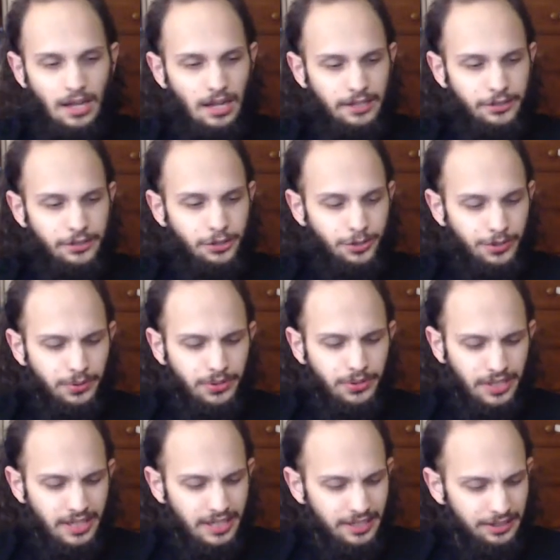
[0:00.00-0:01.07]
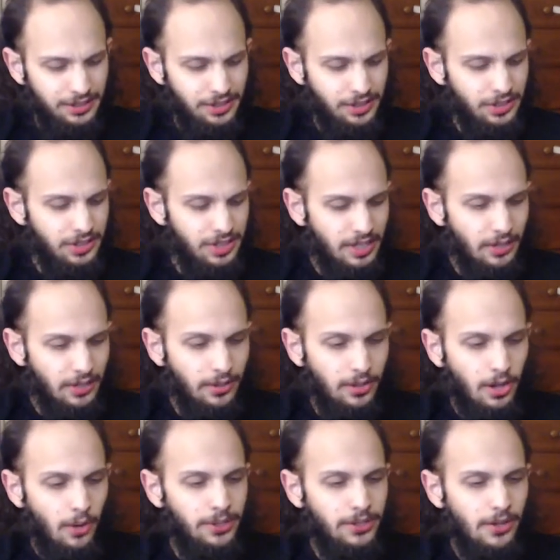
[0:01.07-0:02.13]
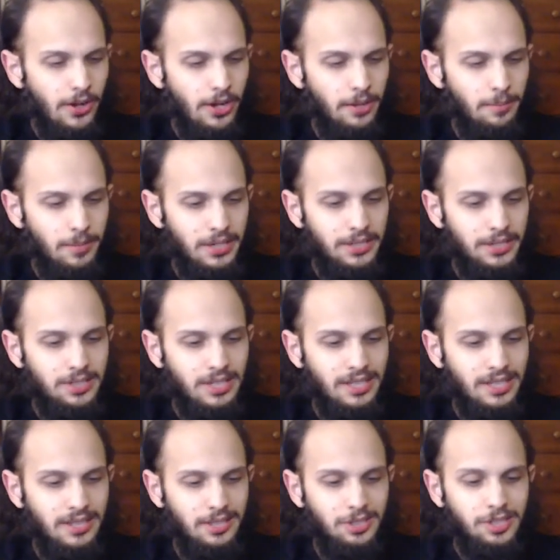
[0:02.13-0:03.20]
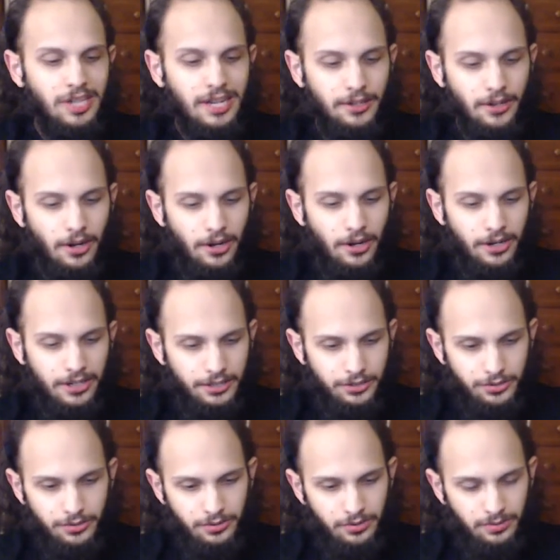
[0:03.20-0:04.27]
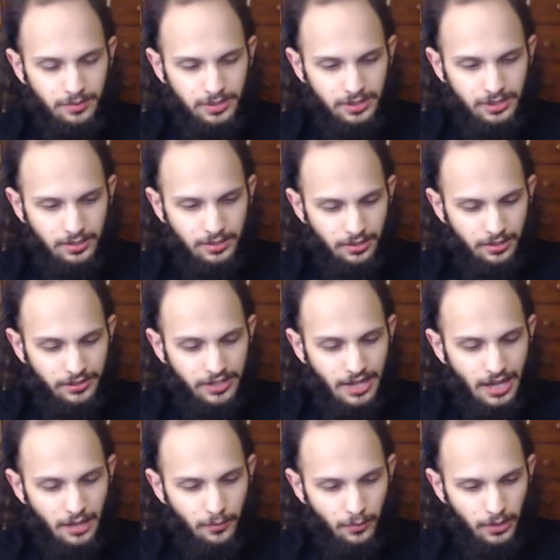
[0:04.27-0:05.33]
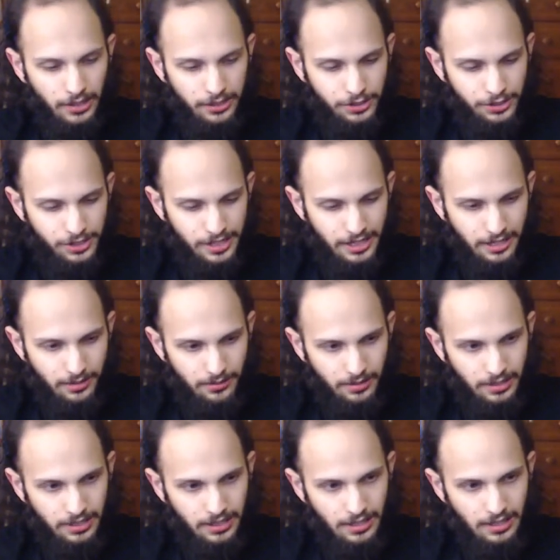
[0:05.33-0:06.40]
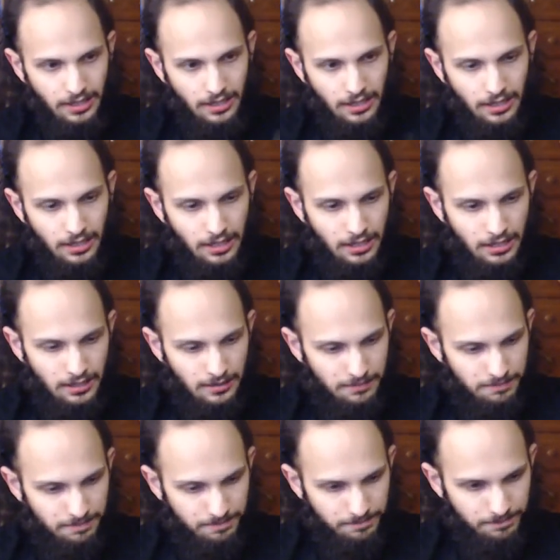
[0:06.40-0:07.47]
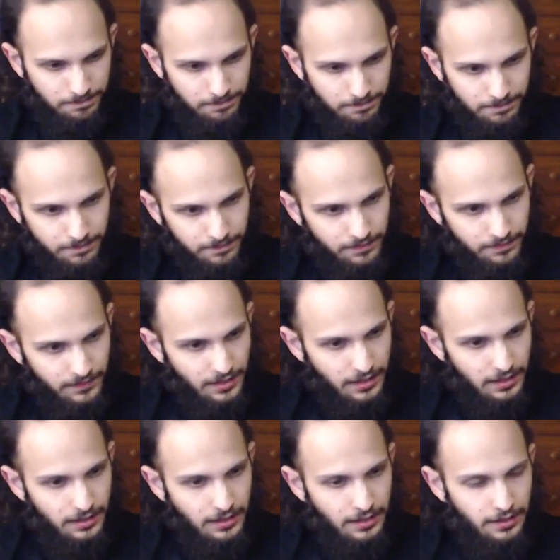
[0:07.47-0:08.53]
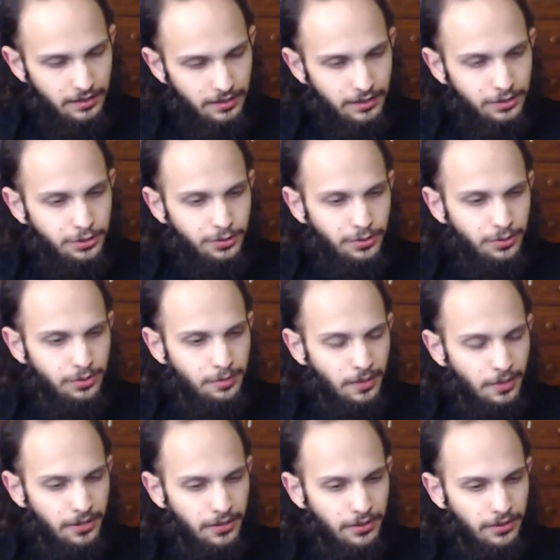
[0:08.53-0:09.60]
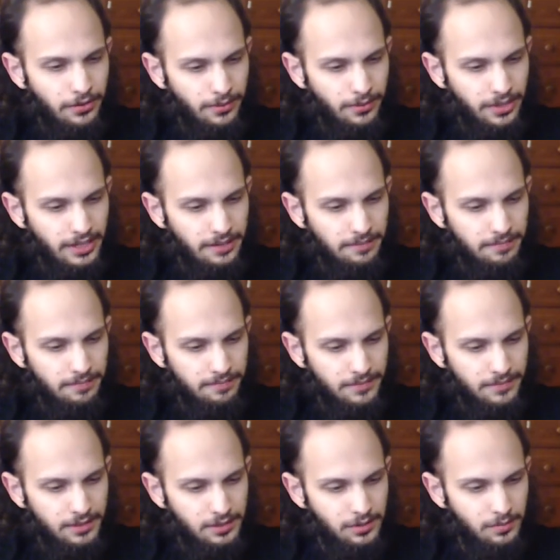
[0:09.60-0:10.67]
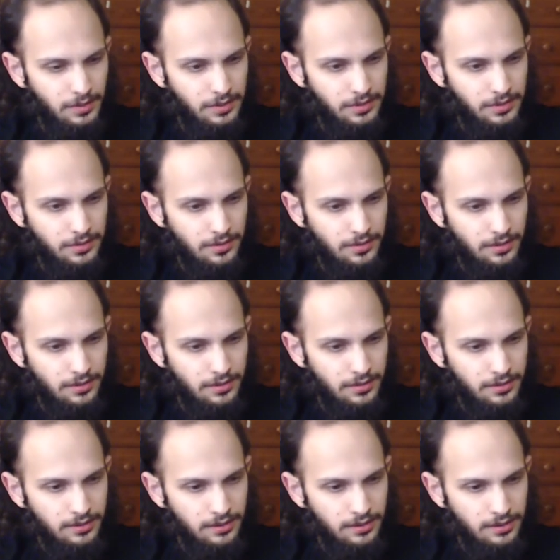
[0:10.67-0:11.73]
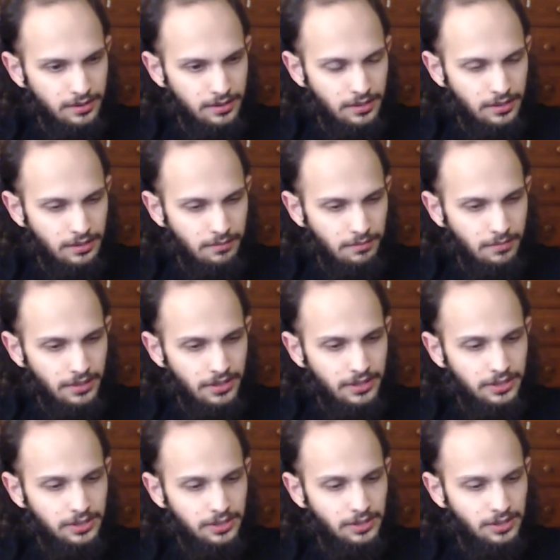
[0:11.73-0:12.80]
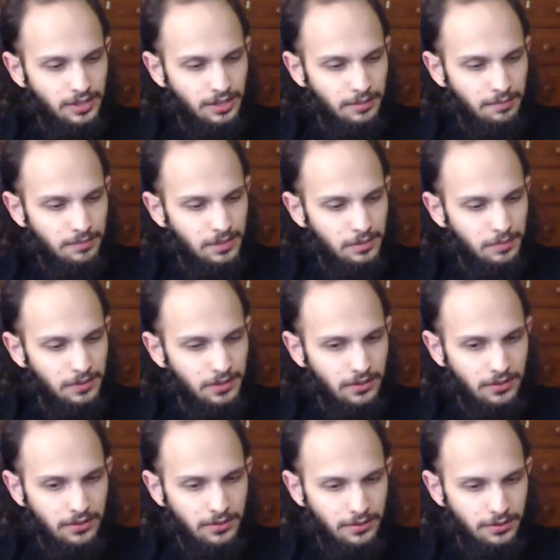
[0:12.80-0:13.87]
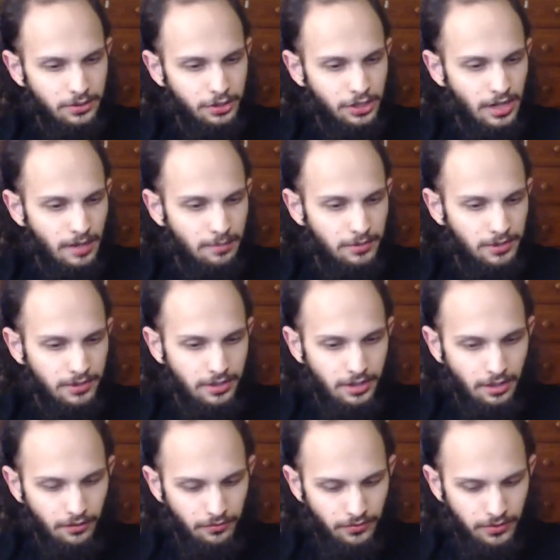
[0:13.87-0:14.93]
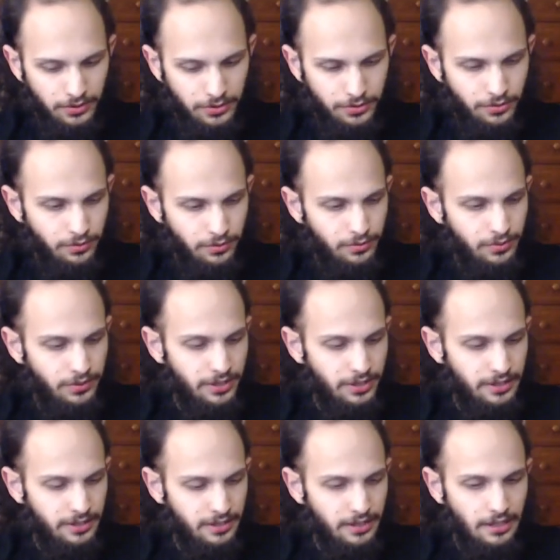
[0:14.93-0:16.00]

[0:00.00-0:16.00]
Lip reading: Truth is still going on, but it's like the second arc in Truth. What's it called? Godwatch now? The Truth Part 3 is what it's called. But this is like, must be the 3rd chapter of the Truth then.